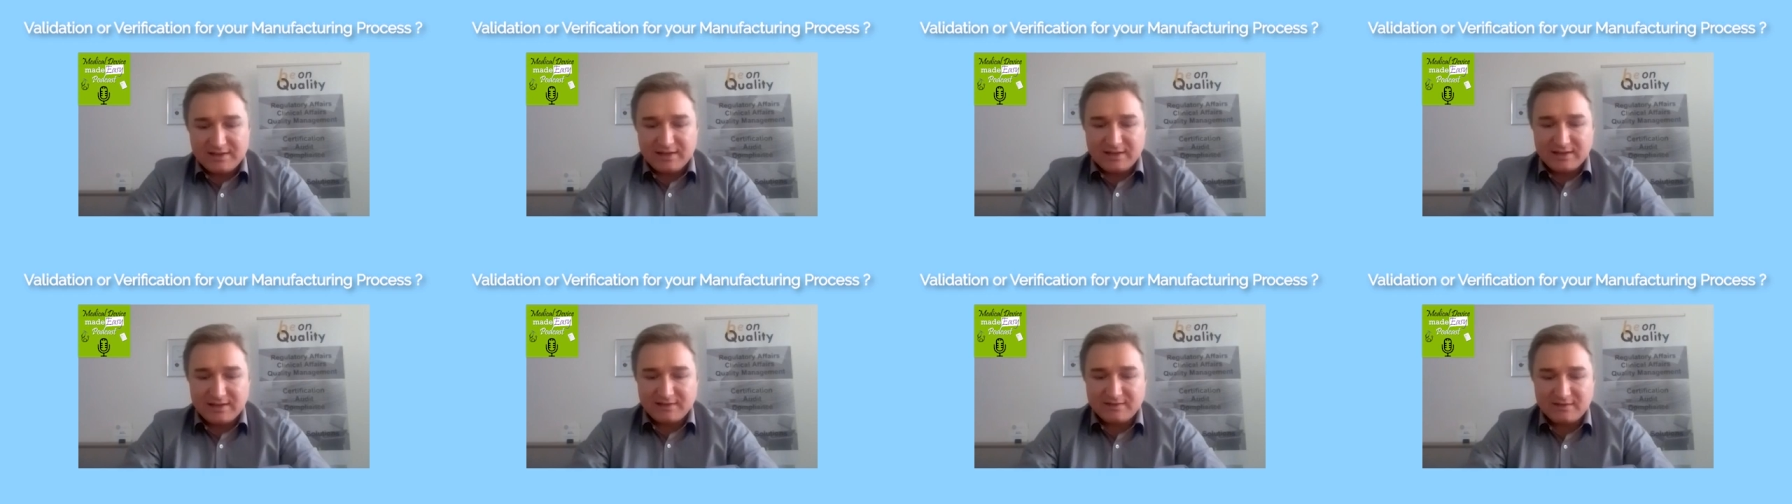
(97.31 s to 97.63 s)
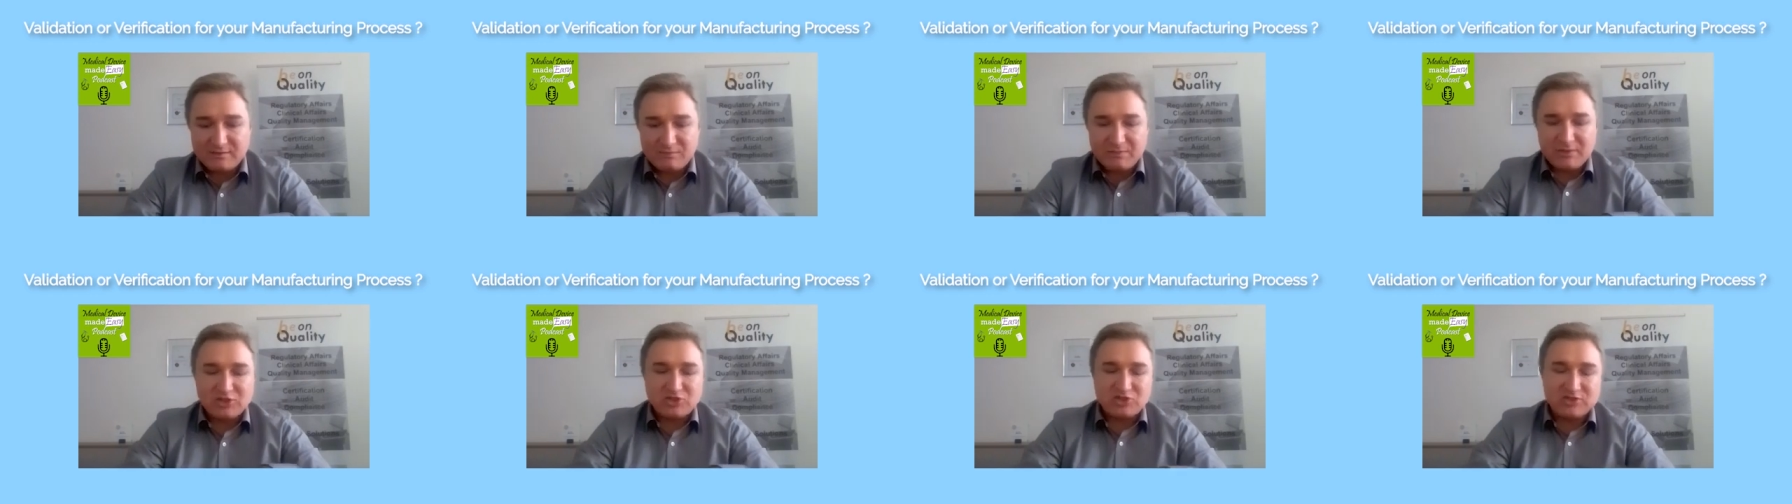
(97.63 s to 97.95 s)
I can
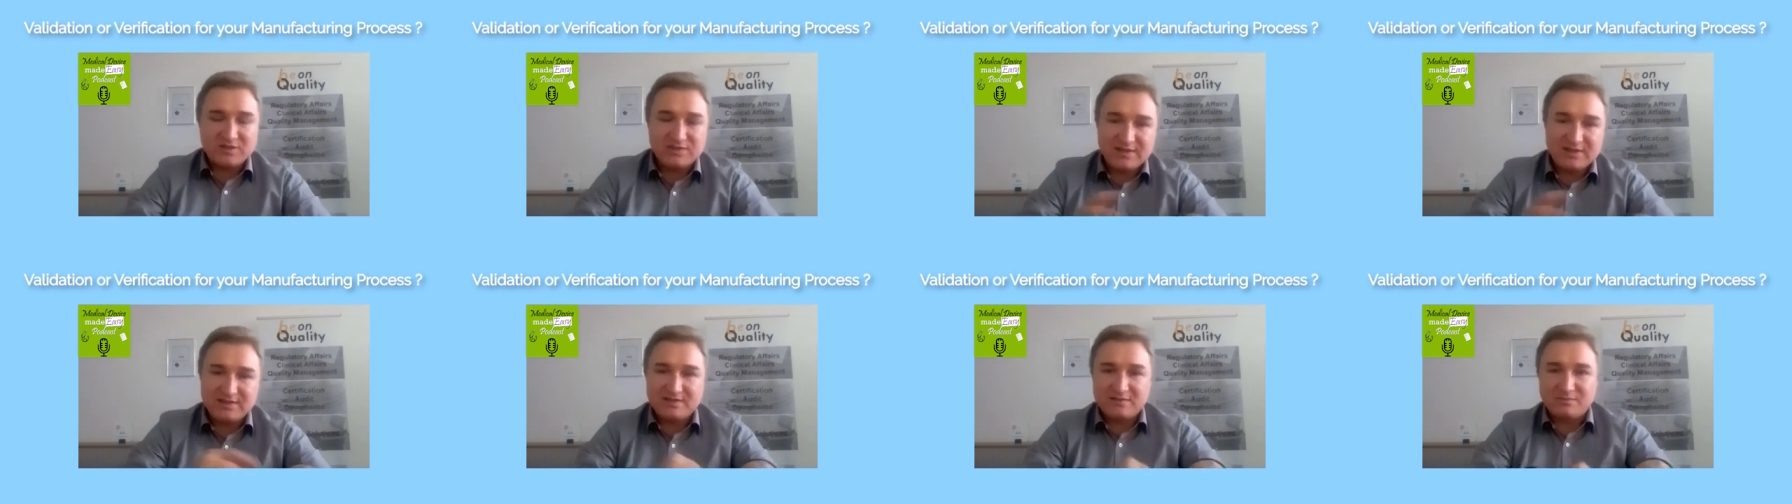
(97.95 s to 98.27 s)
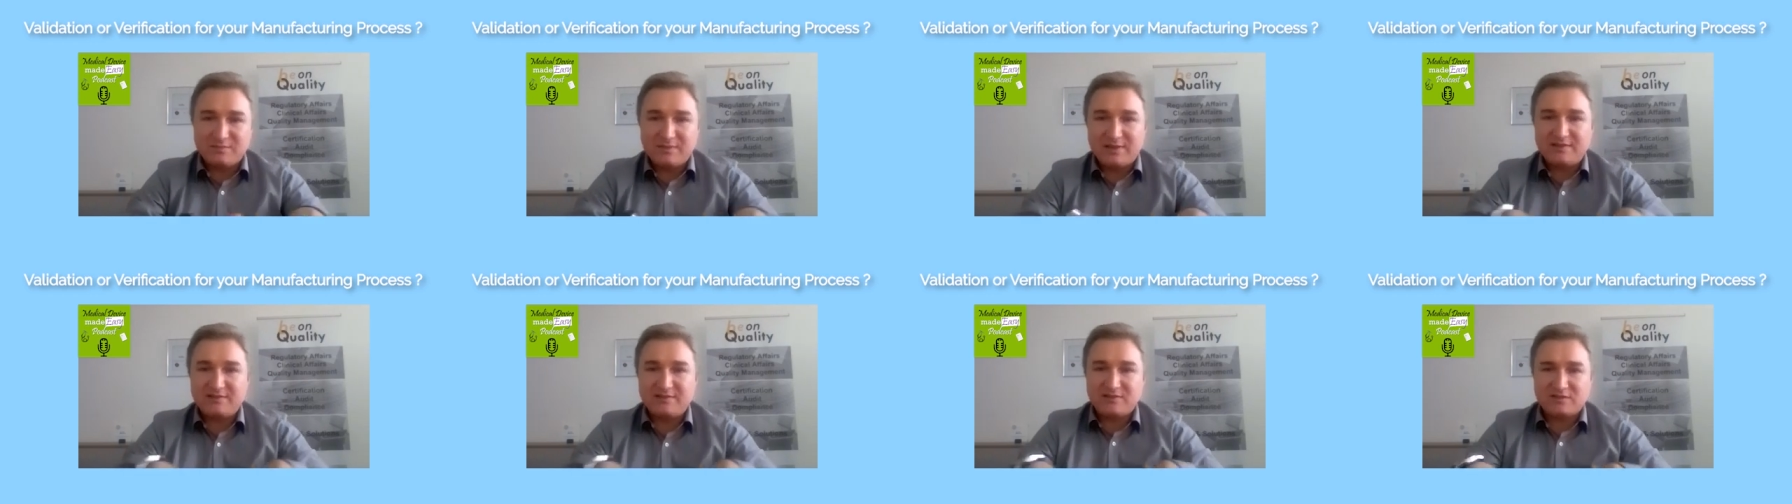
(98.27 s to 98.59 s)
measure this,
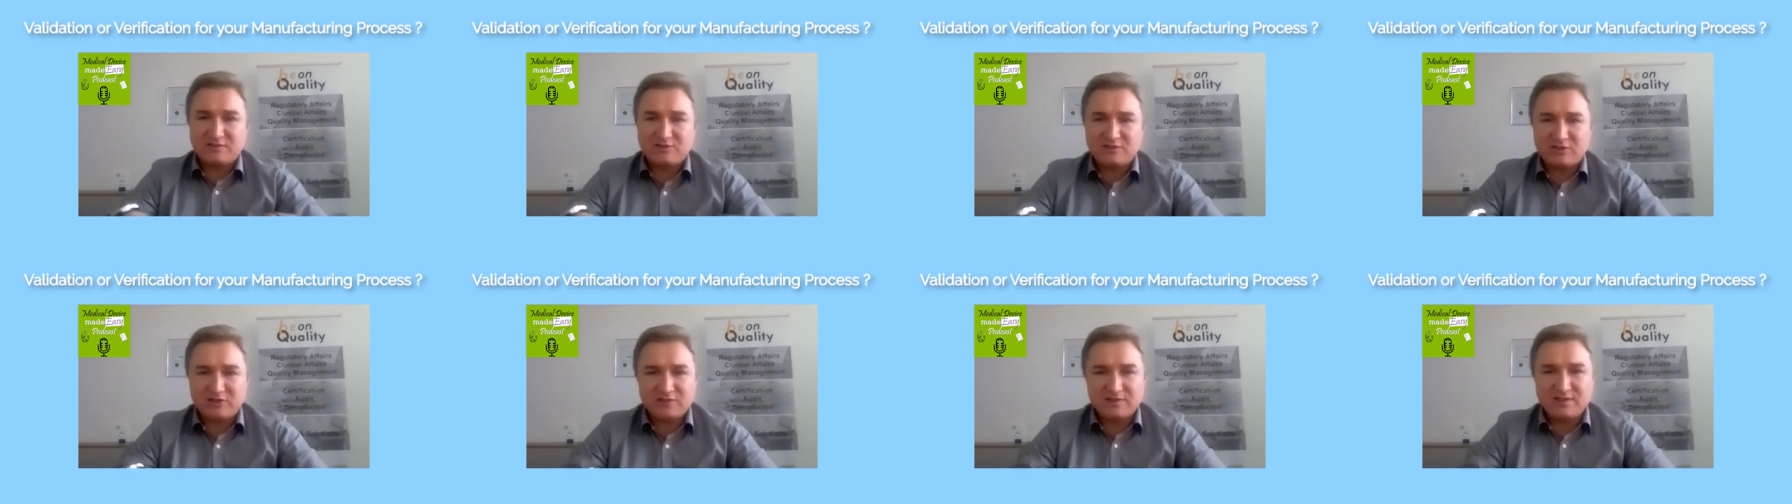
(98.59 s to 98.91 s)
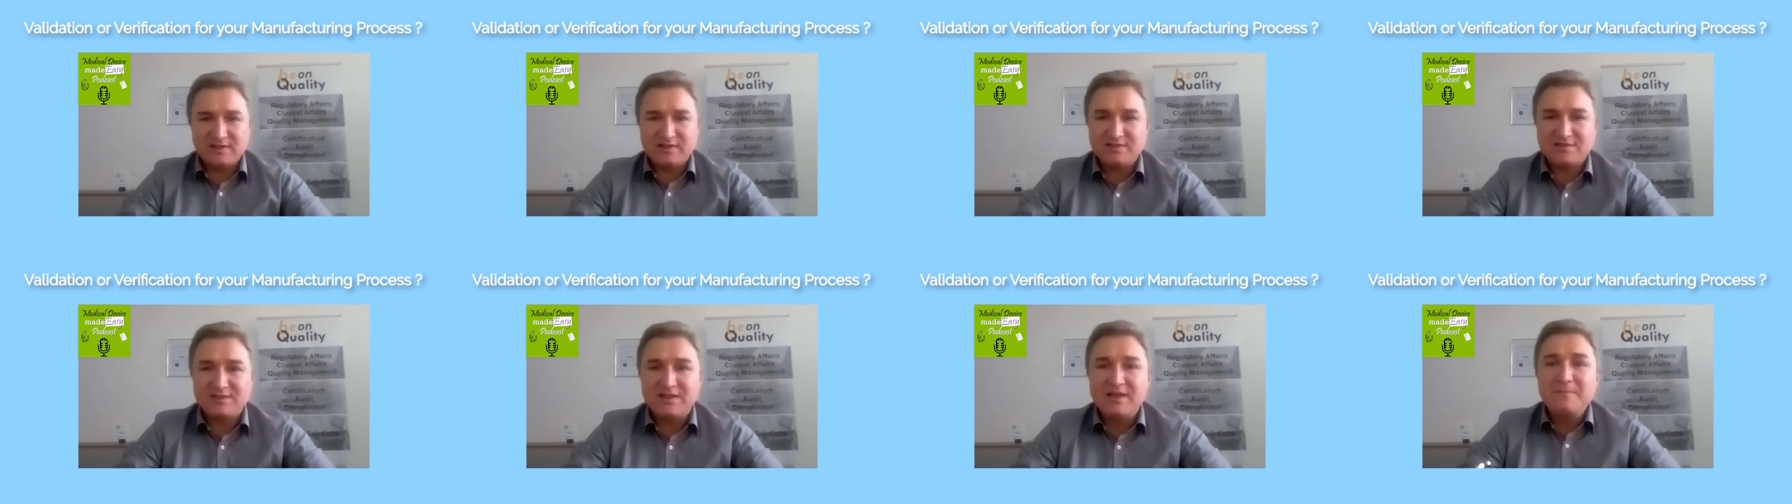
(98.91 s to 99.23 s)
measure
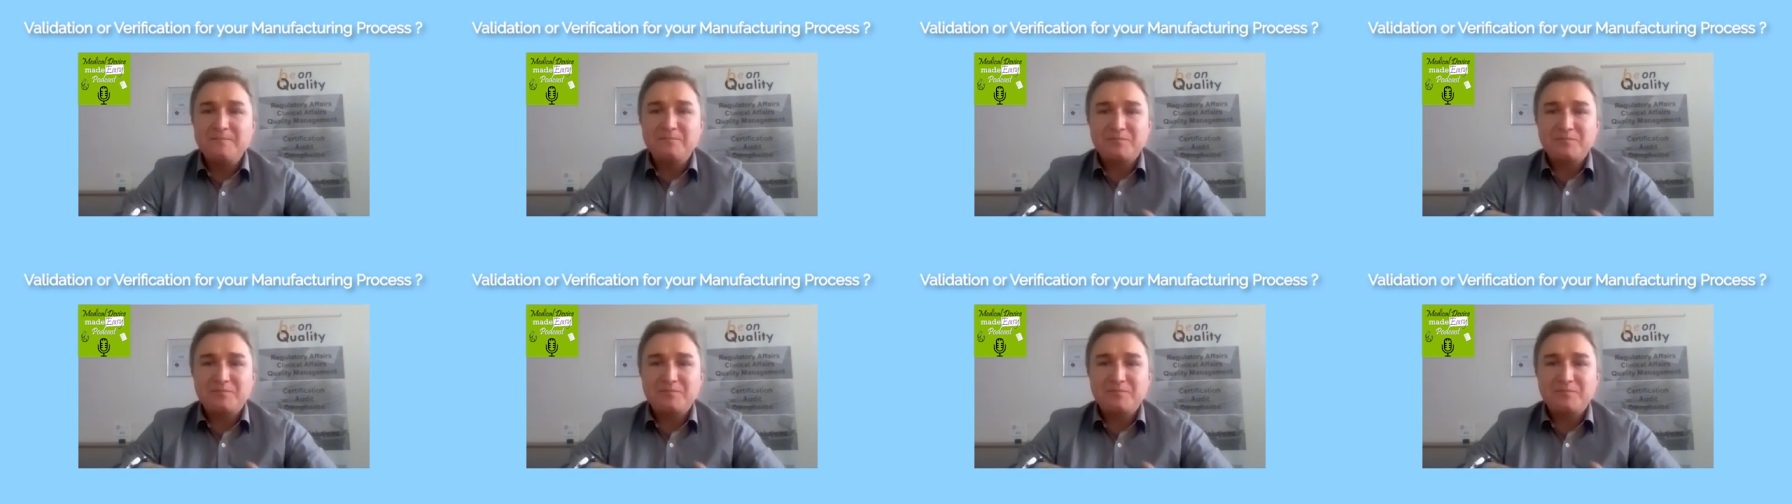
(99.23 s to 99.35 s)
this.